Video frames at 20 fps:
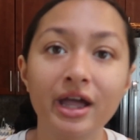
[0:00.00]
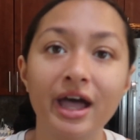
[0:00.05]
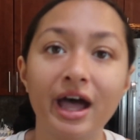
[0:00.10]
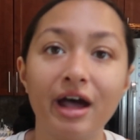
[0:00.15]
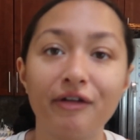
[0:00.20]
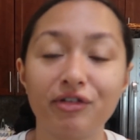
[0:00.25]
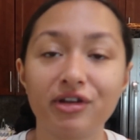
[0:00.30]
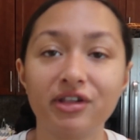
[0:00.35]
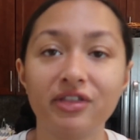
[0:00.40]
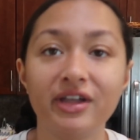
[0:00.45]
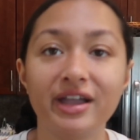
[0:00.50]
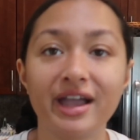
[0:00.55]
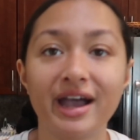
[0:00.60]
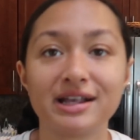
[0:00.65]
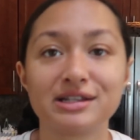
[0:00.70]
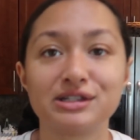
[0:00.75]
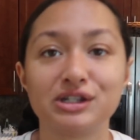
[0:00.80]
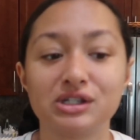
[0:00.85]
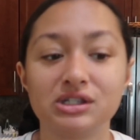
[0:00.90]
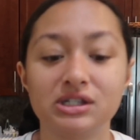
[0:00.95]
everything
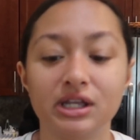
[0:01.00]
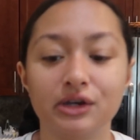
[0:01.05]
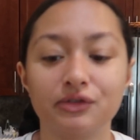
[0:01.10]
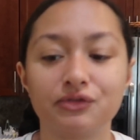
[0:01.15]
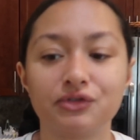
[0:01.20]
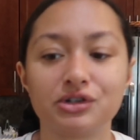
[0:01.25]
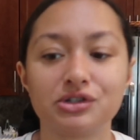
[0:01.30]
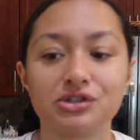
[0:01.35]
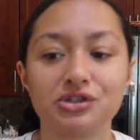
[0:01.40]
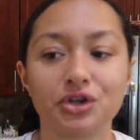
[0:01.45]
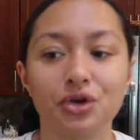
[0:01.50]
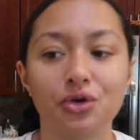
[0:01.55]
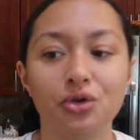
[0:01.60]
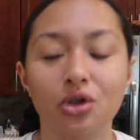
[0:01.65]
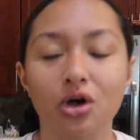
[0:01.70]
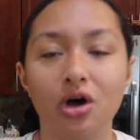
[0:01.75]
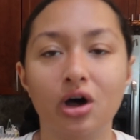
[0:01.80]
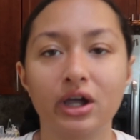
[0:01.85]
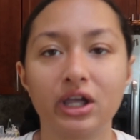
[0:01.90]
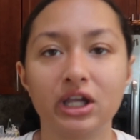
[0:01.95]
has to sit for so
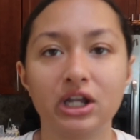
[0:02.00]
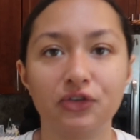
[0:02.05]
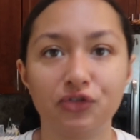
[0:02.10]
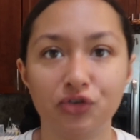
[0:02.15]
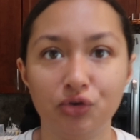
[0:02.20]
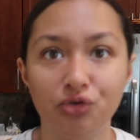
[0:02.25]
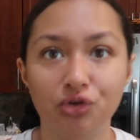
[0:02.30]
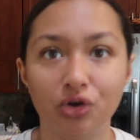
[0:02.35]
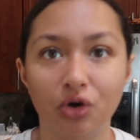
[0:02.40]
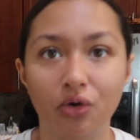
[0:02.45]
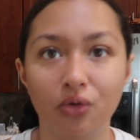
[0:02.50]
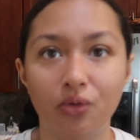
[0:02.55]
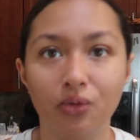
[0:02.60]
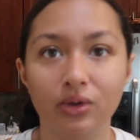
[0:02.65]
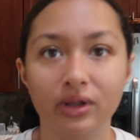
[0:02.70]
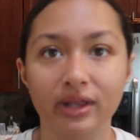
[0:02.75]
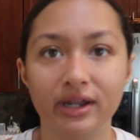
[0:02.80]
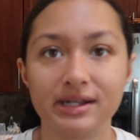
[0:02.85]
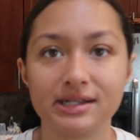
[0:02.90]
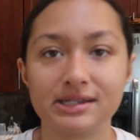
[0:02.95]
long, and if you
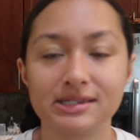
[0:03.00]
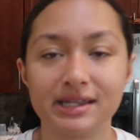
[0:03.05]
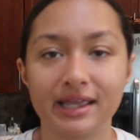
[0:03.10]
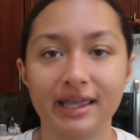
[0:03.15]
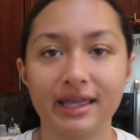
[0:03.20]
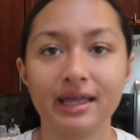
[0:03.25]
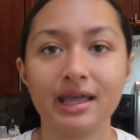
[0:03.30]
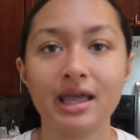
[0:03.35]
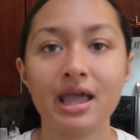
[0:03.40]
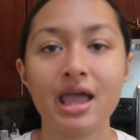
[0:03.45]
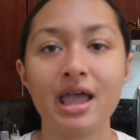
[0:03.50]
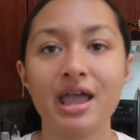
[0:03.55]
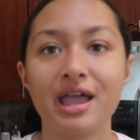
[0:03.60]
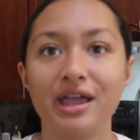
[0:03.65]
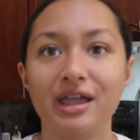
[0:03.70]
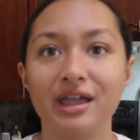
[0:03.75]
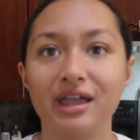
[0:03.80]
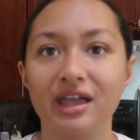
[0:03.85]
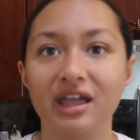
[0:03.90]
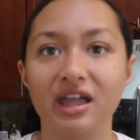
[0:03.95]
don't let it sit,
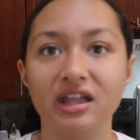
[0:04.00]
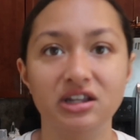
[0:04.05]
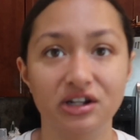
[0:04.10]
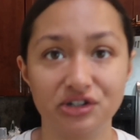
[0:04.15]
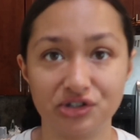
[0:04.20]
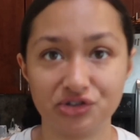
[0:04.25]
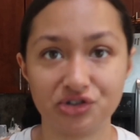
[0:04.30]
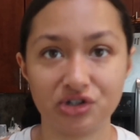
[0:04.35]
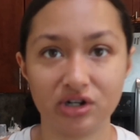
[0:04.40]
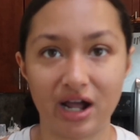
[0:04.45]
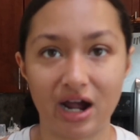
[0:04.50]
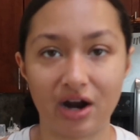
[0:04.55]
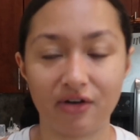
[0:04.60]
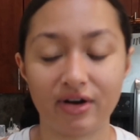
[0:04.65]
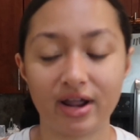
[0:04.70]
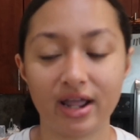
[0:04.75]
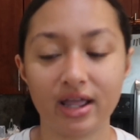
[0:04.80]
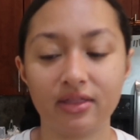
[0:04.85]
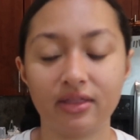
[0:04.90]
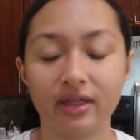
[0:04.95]
it doesn't turn out
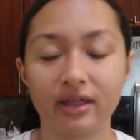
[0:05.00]
right.